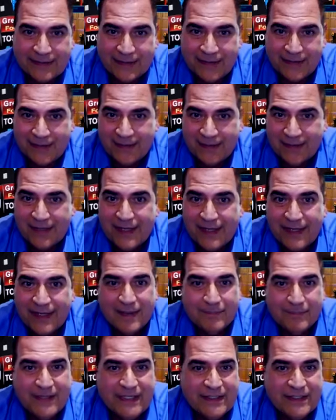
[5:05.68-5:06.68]
and the
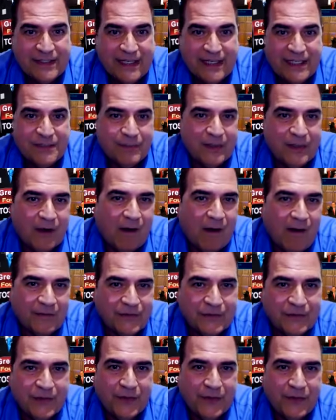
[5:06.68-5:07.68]
PCs, but
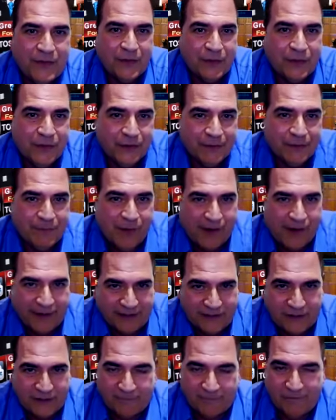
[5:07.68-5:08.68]
also the third party
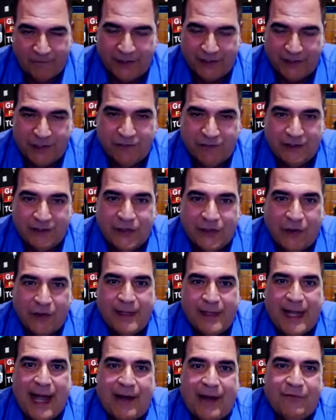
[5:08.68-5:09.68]
stuff like your
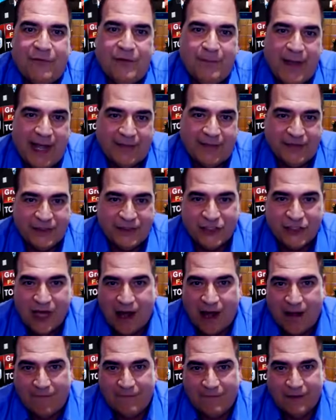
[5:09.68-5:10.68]
Adobe Acrobat, the
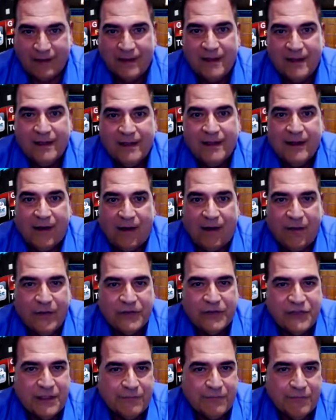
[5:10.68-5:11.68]
Java, all
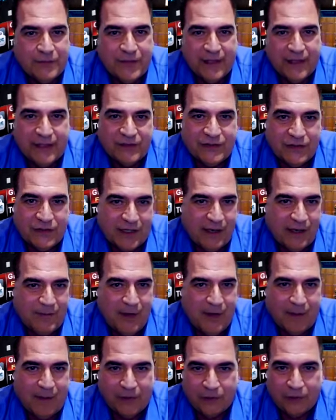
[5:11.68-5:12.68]
those different things that come
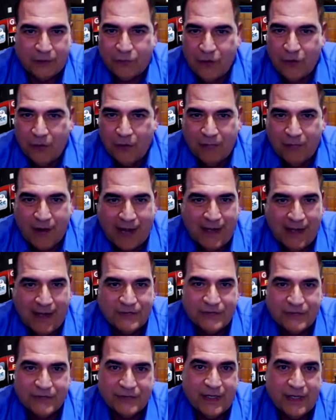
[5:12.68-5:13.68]
up, the Chrome
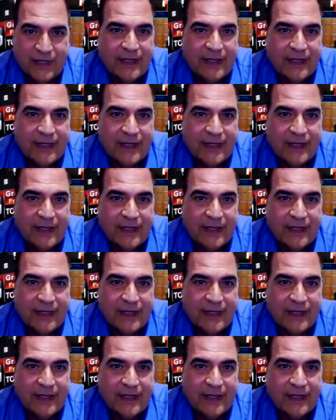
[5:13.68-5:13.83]
browsers.